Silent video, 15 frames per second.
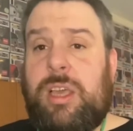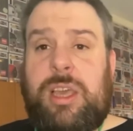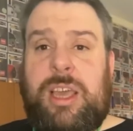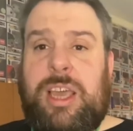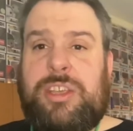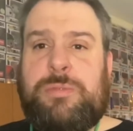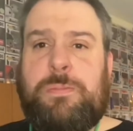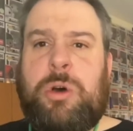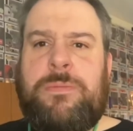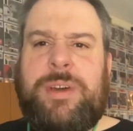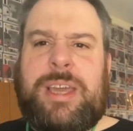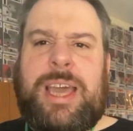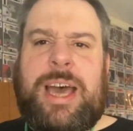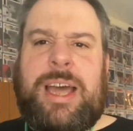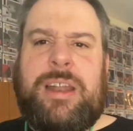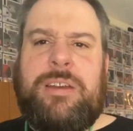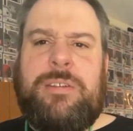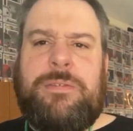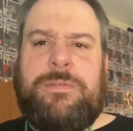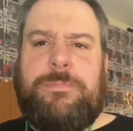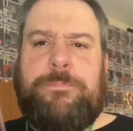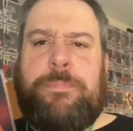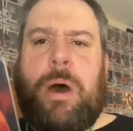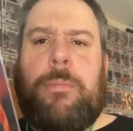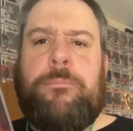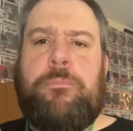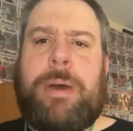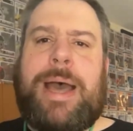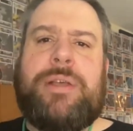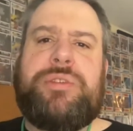It's more of a kind of
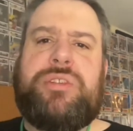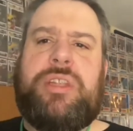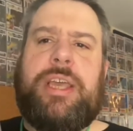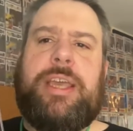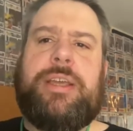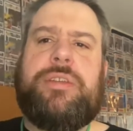bombastic,